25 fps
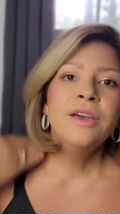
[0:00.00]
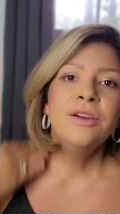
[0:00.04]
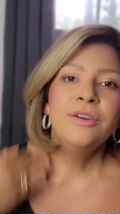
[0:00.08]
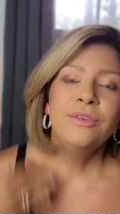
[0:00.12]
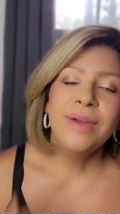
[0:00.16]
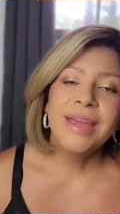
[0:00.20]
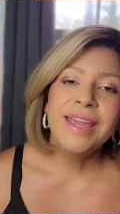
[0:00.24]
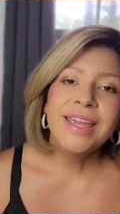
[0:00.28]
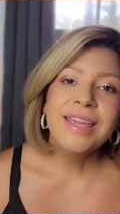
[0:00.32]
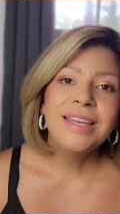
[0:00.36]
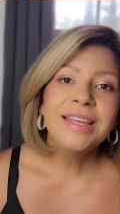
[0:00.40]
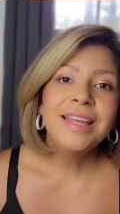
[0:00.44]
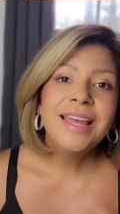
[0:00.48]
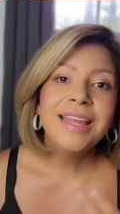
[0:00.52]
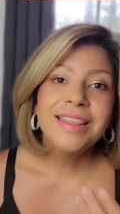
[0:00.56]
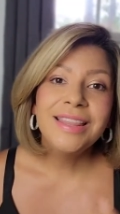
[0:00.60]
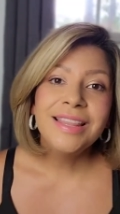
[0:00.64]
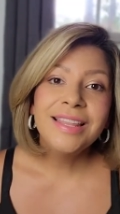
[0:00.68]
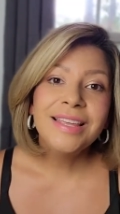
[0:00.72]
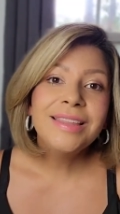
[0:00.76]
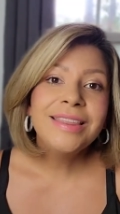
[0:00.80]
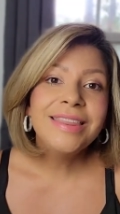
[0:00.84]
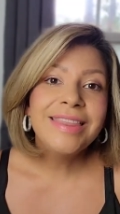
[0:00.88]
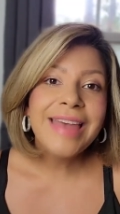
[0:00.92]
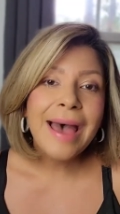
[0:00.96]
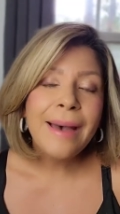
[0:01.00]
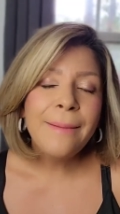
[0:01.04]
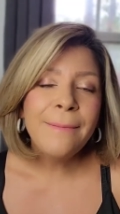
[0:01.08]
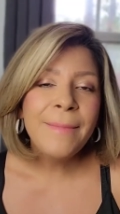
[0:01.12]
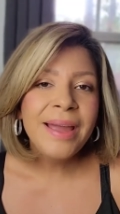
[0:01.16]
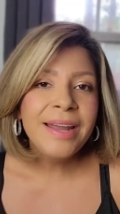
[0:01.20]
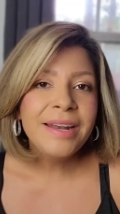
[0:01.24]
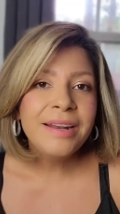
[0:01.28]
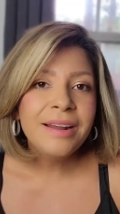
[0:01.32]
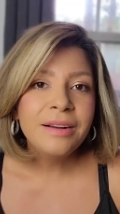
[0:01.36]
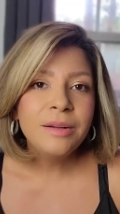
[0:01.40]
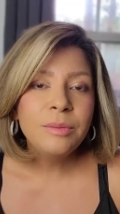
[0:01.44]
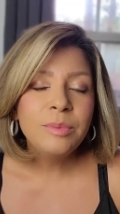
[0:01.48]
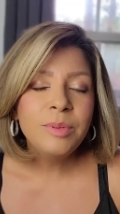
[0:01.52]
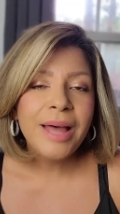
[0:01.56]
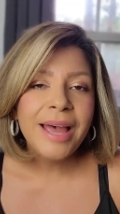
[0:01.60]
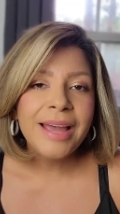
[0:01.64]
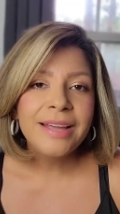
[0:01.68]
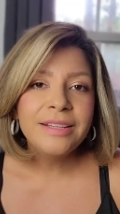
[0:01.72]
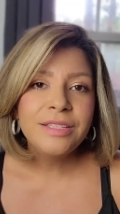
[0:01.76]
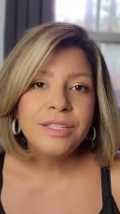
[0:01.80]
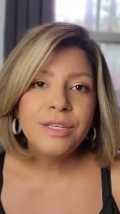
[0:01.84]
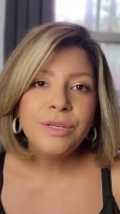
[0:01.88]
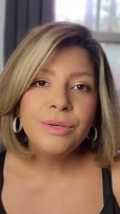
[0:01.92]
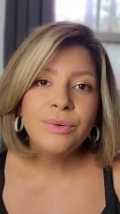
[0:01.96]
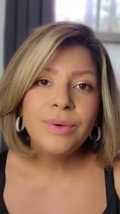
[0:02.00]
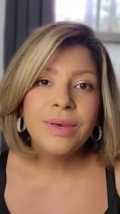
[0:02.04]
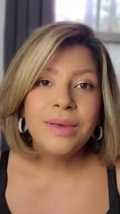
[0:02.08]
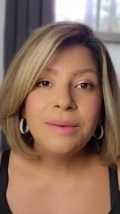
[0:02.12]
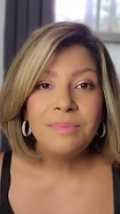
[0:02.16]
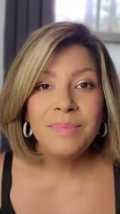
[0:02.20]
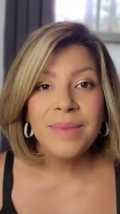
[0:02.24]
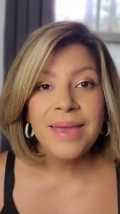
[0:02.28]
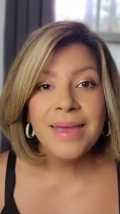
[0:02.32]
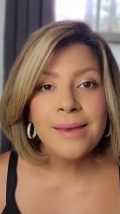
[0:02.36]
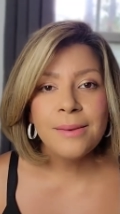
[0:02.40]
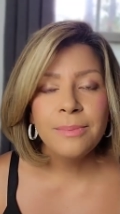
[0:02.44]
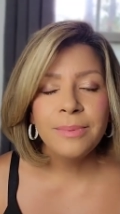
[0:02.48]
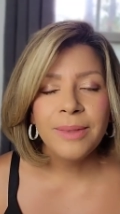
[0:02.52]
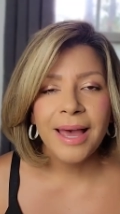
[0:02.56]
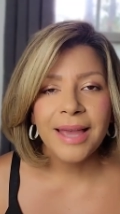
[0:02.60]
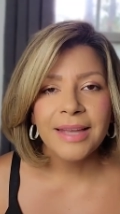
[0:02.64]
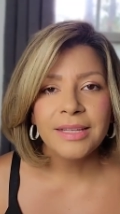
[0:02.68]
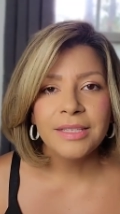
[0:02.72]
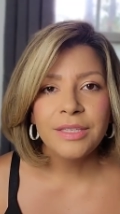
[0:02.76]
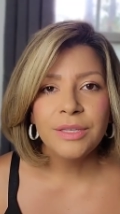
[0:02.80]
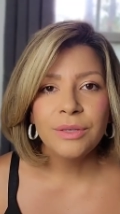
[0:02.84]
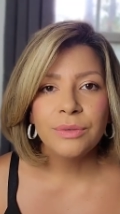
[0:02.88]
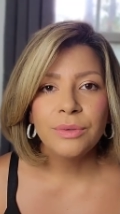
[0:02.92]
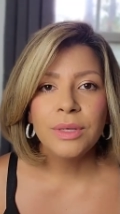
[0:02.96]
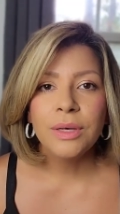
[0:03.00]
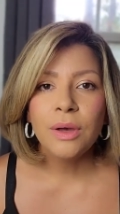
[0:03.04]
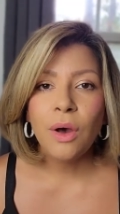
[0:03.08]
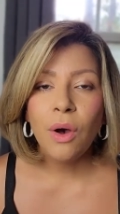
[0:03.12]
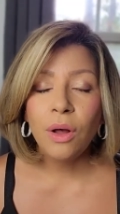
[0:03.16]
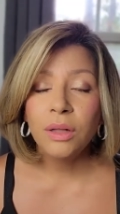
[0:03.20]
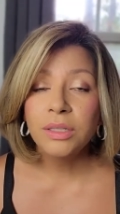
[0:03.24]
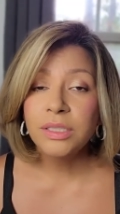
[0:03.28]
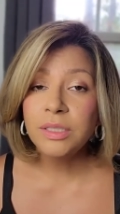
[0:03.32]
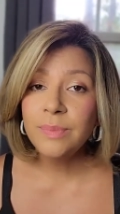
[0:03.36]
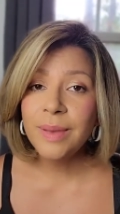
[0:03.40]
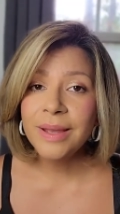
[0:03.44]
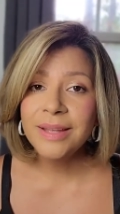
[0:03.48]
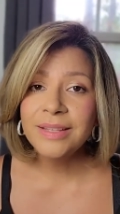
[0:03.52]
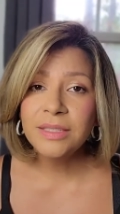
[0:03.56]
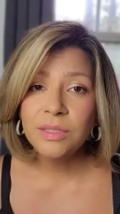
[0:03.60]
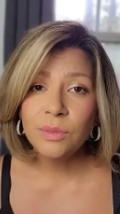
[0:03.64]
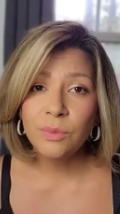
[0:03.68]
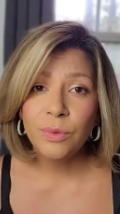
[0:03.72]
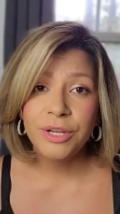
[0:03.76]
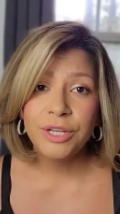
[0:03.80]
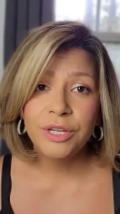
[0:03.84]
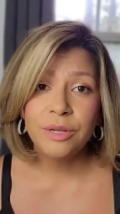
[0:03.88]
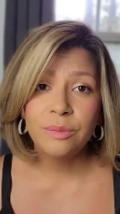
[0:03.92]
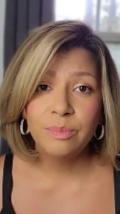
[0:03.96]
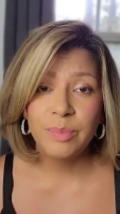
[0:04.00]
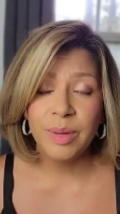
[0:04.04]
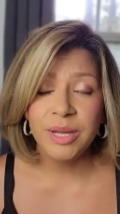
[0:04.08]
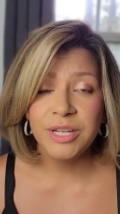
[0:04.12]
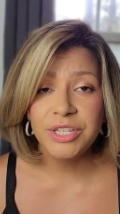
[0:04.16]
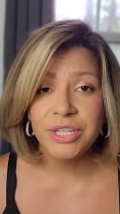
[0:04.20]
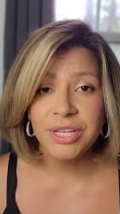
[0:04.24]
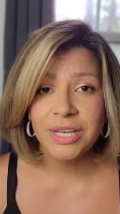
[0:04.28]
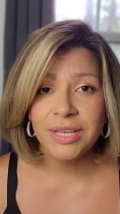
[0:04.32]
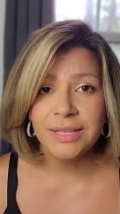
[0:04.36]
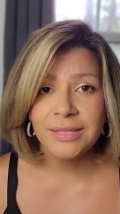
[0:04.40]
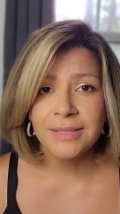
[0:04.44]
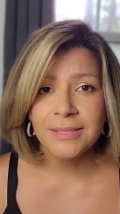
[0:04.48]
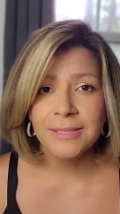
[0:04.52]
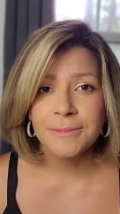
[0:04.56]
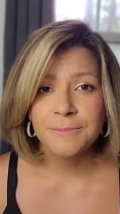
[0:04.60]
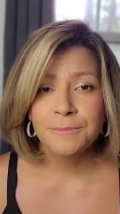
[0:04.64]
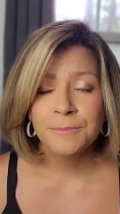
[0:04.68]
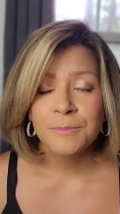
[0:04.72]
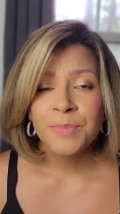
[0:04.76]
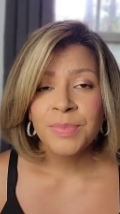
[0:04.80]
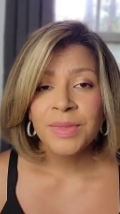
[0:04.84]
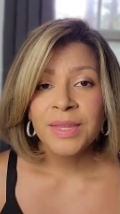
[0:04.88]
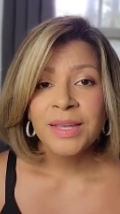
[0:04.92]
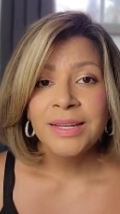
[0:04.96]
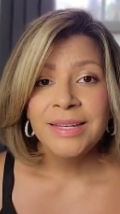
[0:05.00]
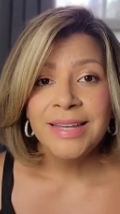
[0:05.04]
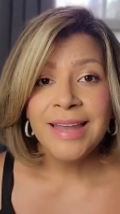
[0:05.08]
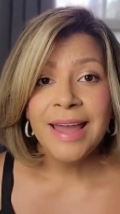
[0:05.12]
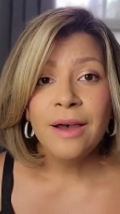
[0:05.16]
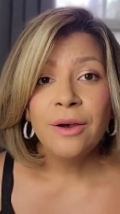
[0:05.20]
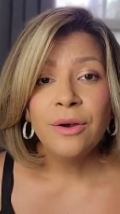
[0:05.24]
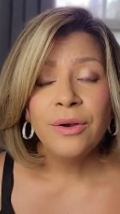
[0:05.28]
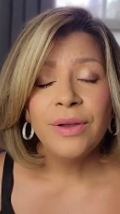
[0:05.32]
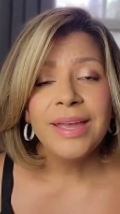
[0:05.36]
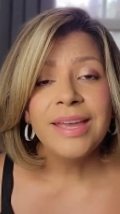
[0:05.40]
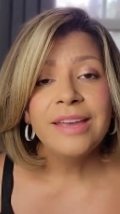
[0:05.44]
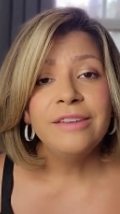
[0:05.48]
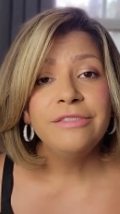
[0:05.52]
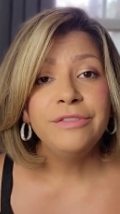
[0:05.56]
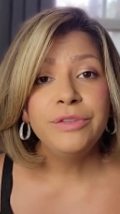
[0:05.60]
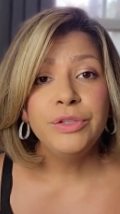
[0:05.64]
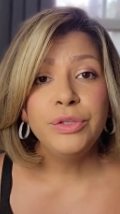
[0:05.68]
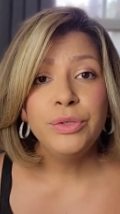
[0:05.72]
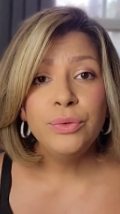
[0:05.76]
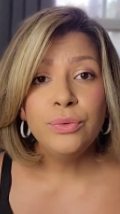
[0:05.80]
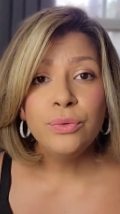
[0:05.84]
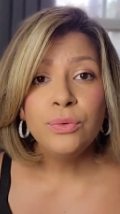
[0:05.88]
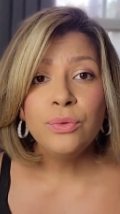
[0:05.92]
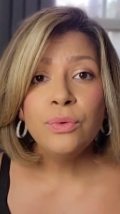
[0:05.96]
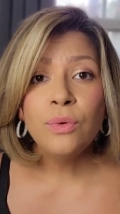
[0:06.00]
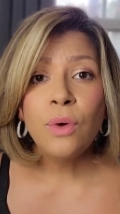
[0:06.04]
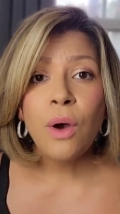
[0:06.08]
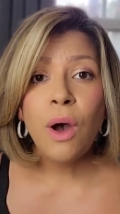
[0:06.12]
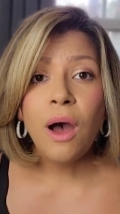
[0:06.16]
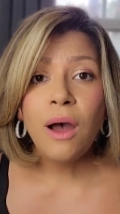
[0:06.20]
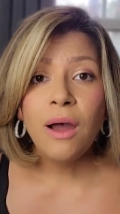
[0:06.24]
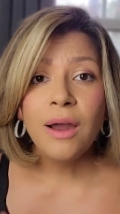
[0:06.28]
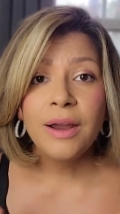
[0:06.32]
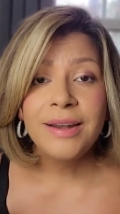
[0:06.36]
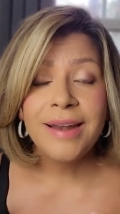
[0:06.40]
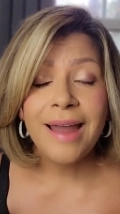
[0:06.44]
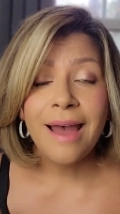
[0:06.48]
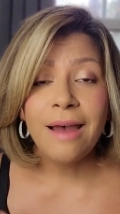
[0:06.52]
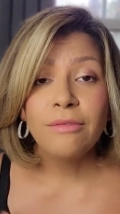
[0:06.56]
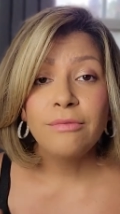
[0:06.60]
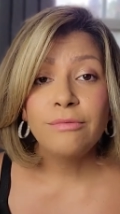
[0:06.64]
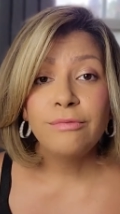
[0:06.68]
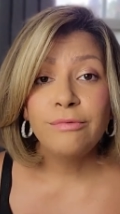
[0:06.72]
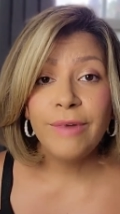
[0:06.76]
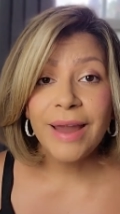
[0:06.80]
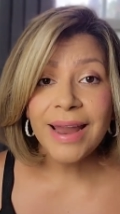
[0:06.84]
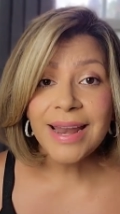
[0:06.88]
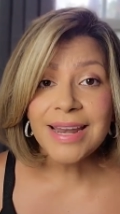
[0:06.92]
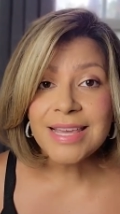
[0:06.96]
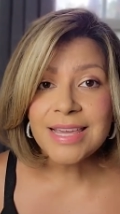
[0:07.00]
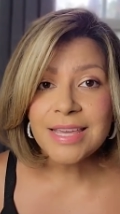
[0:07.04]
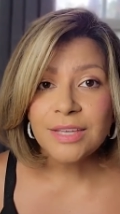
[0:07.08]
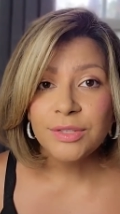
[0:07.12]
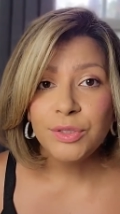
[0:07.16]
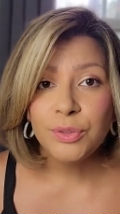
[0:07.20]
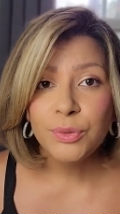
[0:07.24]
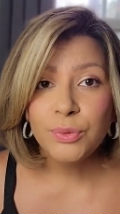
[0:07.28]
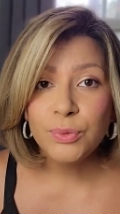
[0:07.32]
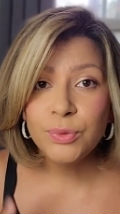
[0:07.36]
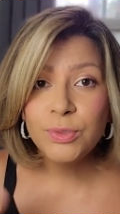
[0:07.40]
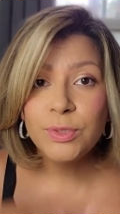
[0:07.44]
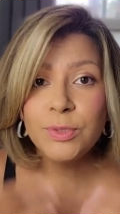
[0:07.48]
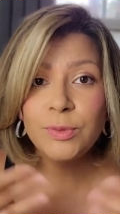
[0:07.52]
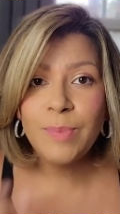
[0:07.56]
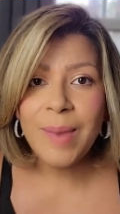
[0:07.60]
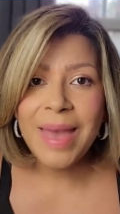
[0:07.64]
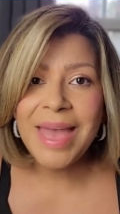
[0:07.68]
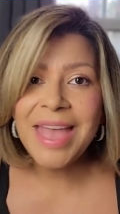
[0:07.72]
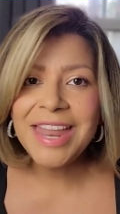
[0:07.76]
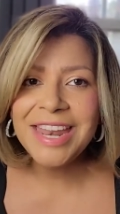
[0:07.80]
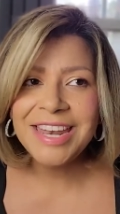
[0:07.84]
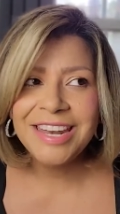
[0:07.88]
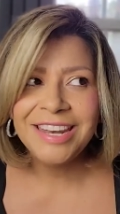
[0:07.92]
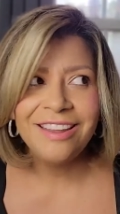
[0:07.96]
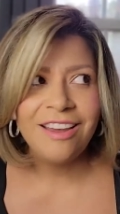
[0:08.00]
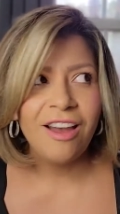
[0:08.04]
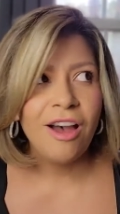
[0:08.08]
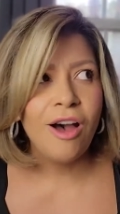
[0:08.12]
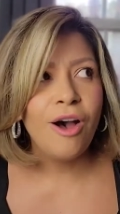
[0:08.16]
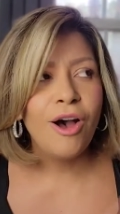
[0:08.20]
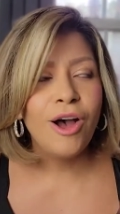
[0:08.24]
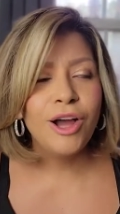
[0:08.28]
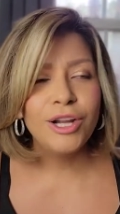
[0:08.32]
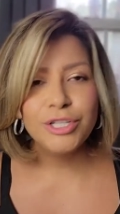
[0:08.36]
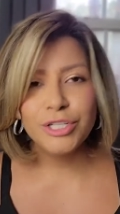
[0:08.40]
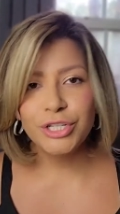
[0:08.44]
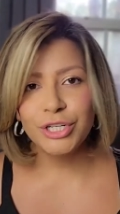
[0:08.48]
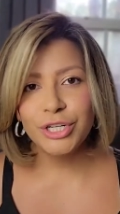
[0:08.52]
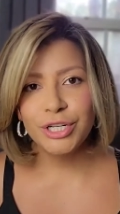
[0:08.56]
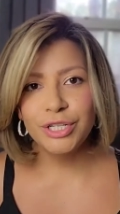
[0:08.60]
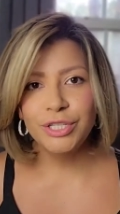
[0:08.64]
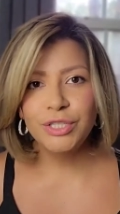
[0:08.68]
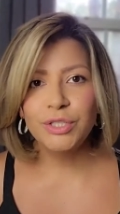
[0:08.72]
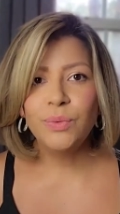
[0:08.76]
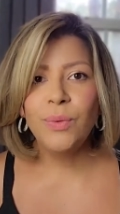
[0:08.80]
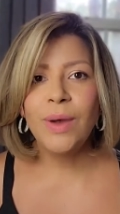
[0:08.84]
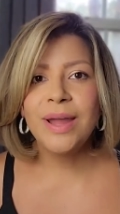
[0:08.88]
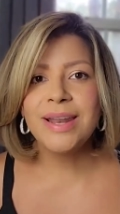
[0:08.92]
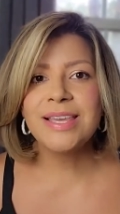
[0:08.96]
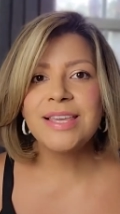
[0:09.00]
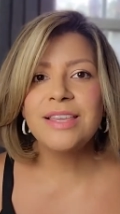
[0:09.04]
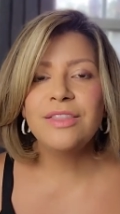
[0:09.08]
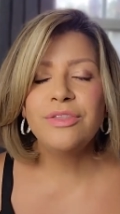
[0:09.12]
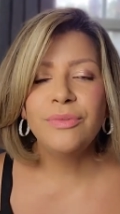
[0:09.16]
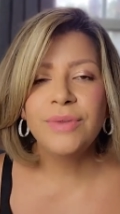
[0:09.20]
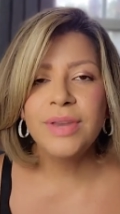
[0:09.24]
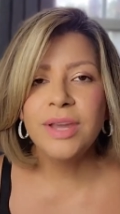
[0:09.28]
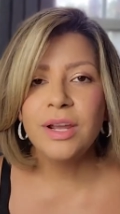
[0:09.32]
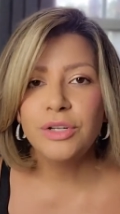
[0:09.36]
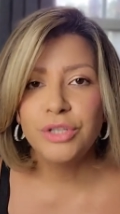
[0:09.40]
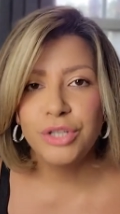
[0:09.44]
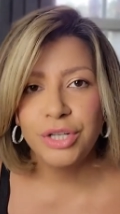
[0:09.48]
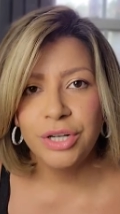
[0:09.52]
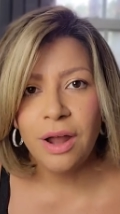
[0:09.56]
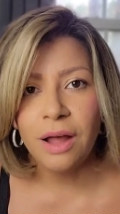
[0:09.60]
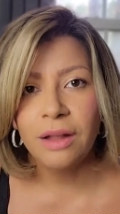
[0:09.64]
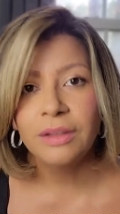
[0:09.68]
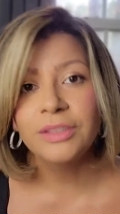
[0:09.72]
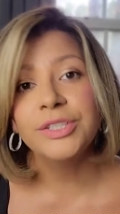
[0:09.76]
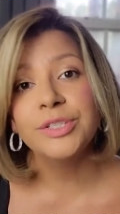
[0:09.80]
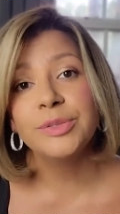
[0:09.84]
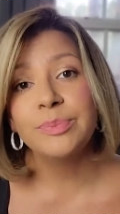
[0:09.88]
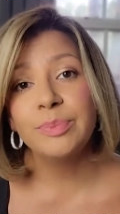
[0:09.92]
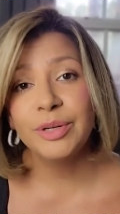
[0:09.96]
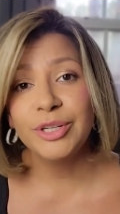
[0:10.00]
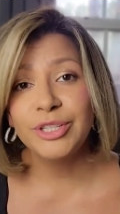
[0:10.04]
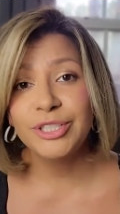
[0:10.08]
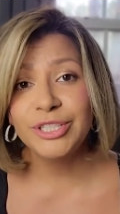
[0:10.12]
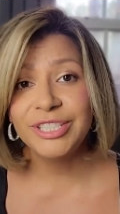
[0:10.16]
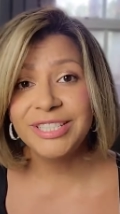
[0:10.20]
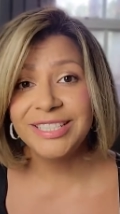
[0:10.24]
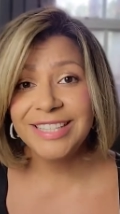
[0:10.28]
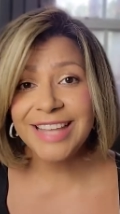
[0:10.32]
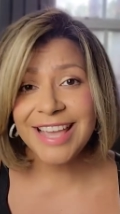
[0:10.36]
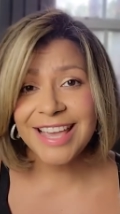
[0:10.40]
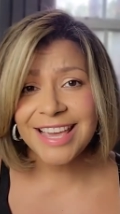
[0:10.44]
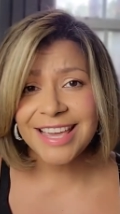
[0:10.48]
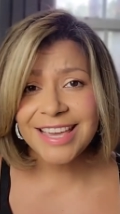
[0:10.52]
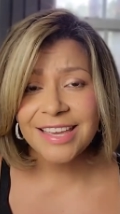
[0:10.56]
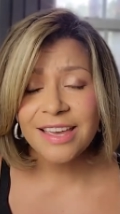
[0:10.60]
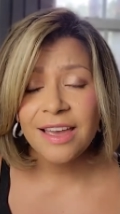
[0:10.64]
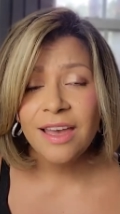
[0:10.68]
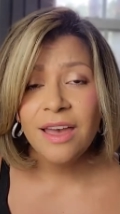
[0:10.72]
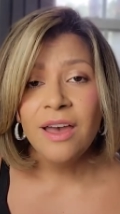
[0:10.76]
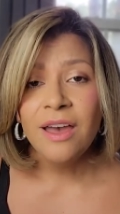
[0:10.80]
right? And that might not apply to you. It may apply to you. It all depends on what your budget is. Now, if you are not ready to spend $120, $300 per day